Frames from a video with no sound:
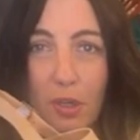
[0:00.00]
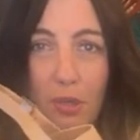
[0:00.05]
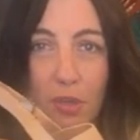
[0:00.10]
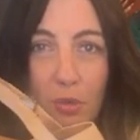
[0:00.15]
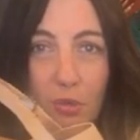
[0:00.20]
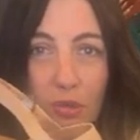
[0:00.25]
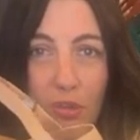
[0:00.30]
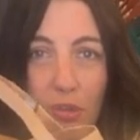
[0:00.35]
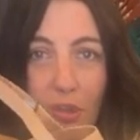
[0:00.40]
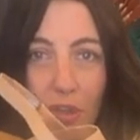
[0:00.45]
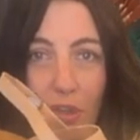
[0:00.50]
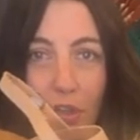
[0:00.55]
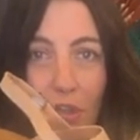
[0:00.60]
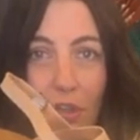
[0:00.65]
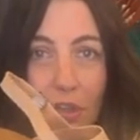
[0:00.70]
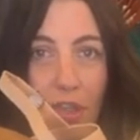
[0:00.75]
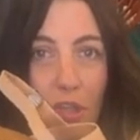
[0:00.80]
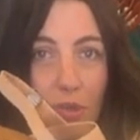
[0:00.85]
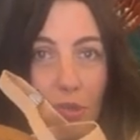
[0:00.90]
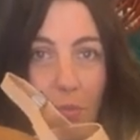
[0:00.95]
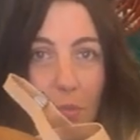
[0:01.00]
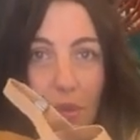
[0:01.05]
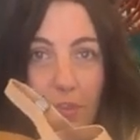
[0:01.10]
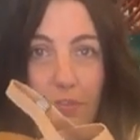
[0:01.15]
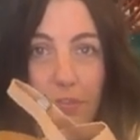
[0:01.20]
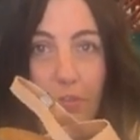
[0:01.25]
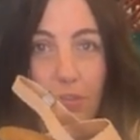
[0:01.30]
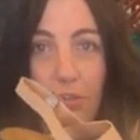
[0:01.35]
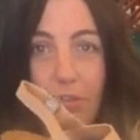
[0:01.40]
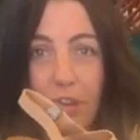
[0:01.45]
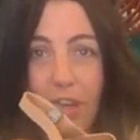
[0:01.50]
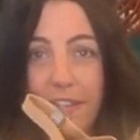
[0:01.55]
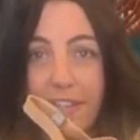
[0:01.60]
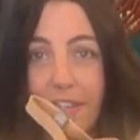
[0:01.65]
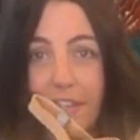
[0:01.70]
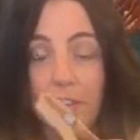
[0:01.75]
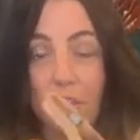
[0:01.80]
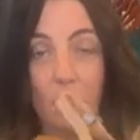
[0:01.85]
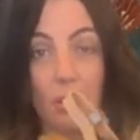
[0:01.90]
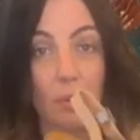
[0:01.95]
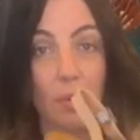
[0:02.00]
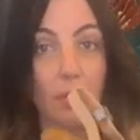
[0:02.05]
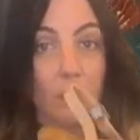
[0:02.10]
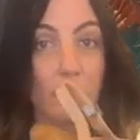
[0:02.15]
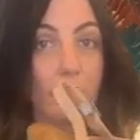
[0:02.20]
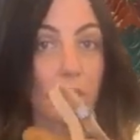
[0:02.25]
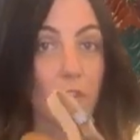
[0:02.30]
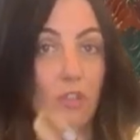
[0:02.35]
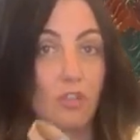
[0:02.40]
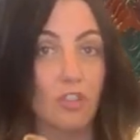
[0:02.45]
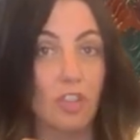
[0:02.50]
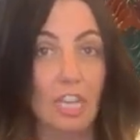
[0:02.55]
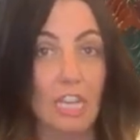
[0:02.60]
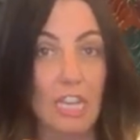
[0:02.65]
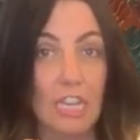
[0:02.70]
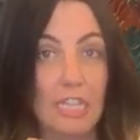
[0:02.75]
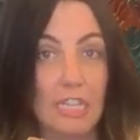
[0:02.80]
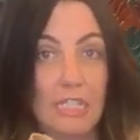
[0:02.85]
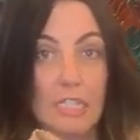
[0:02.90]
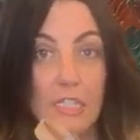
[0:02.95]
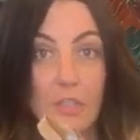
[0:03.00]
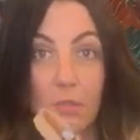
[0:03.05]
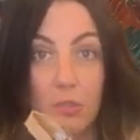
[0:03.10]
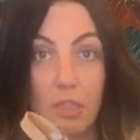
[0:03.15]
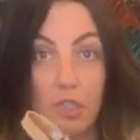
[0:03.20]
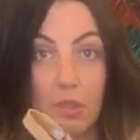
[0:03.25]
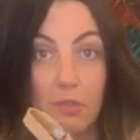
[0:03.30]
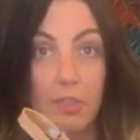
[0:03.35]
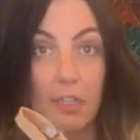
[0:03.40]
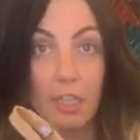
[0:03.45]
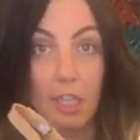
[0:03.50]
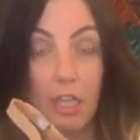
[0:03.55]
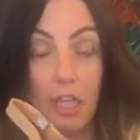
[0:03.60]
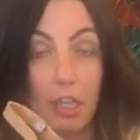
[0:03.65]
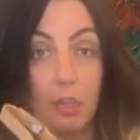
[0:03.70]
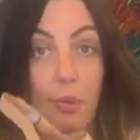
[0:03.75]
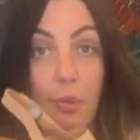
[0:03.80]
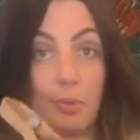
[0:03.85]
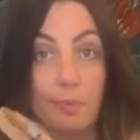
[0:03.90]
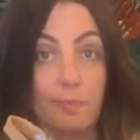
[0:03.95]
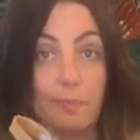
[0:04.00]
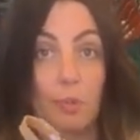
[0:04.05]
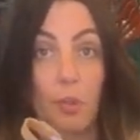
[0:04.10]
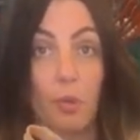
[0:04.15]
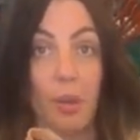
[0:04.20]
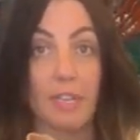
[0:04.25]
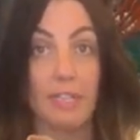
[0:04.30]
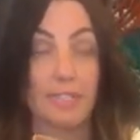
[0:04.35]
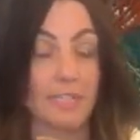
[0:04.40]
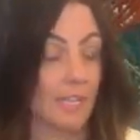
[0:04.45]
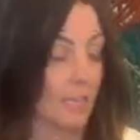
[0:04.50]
neutral. You could wear this with dresses. You could wear this with jeans. Really, really cute. Great